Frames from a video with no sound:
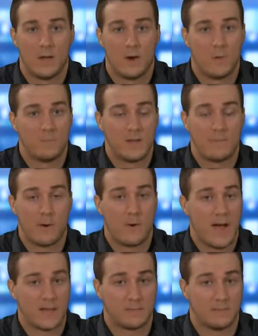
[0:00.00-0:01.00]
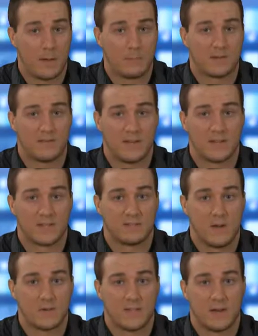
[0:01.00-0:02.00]
Home Depot hasn't publicly
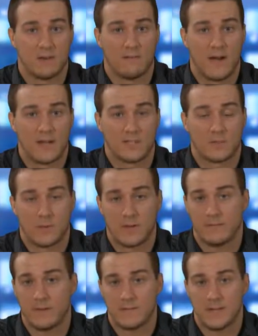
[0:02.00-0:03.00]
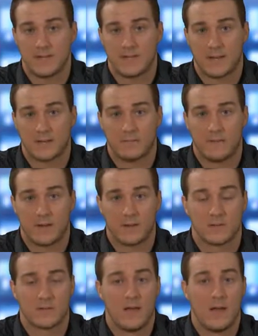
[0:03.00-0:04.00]
disclosed Interline's 2015 sales
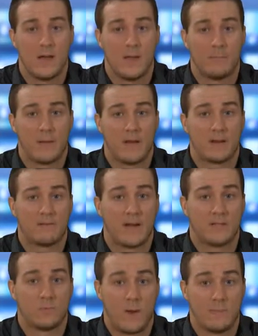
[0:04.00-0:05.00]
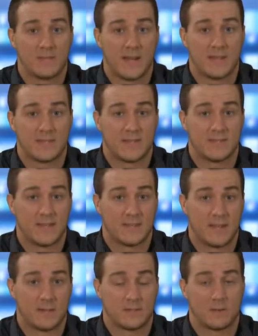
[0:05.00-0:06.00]
figures, but Interline's website says
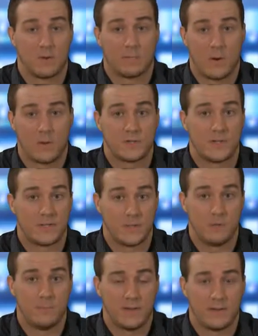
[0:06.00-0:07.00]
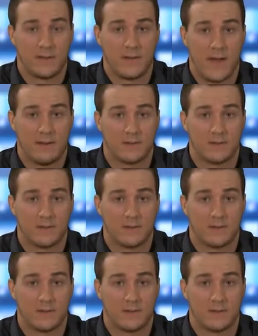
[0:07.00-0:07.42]
that sales are approaching $2 billion.